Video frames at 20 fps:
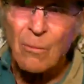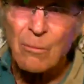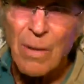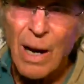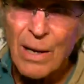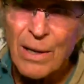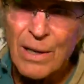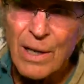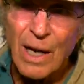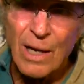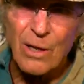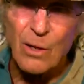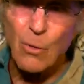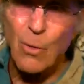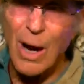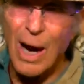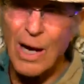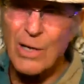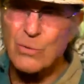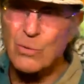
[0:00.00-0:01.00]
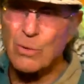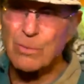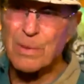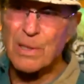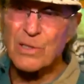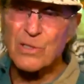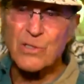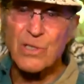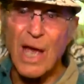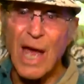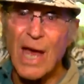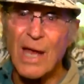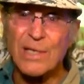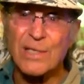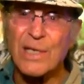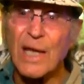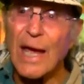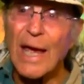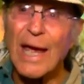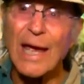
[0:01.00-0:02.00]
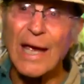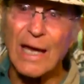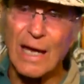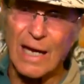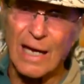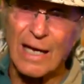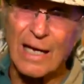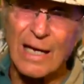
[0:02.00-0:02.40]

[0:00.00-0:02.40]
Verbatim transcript: Monday otherwise would be a sad day.